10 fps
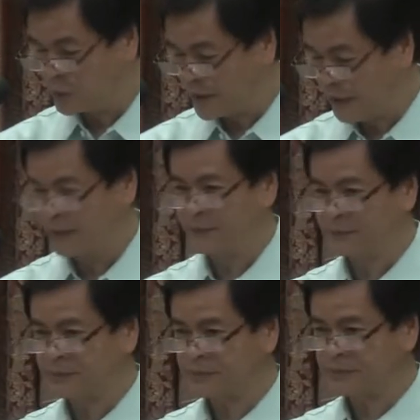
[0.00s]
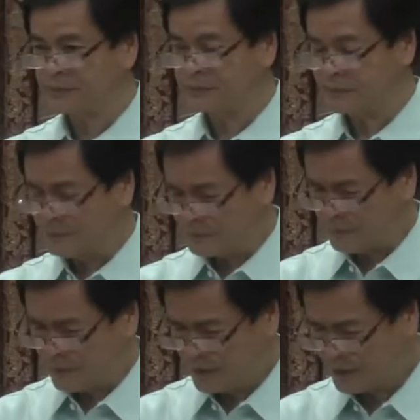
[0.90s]
we are
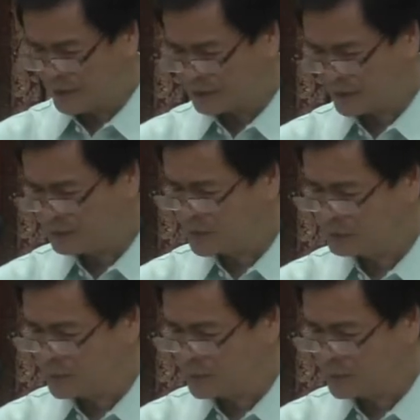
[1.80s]
that can be